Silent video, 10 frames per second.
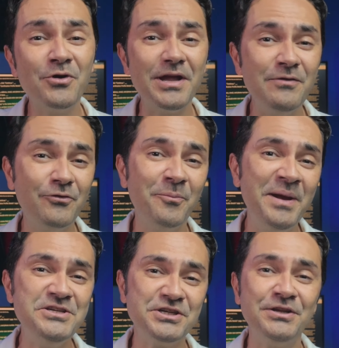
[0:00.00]
more
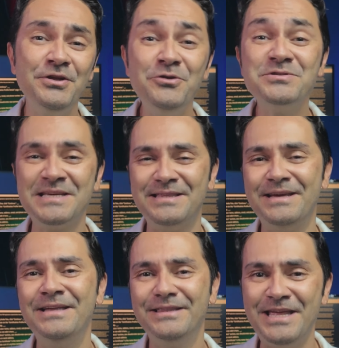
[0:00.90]
information using
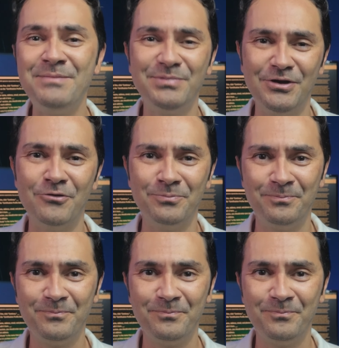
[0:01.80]
the link below.